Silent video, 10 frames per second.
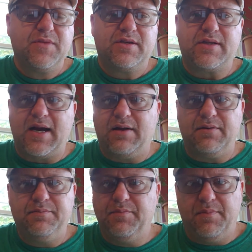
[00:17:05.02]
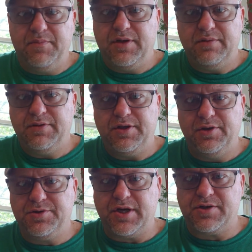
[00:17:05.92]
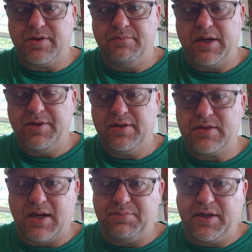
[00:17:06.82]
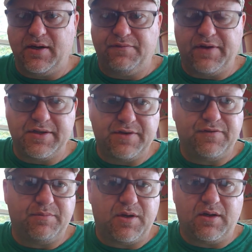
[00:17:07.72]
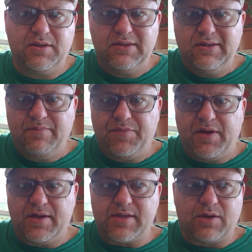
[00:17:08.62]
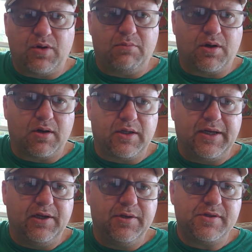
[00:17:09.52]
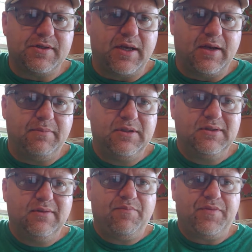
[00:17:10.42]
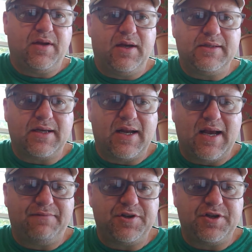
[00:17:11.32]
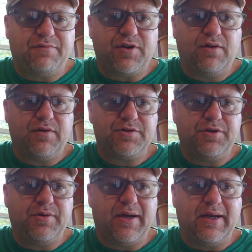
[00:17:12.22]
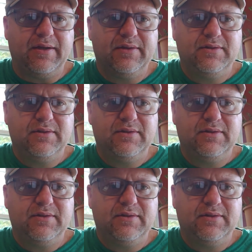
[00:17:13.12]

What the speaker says: Stout, huge injury. Maybe the top player in fantasy football, Saquon Barkley, he loses him. He's going to have to shift over to a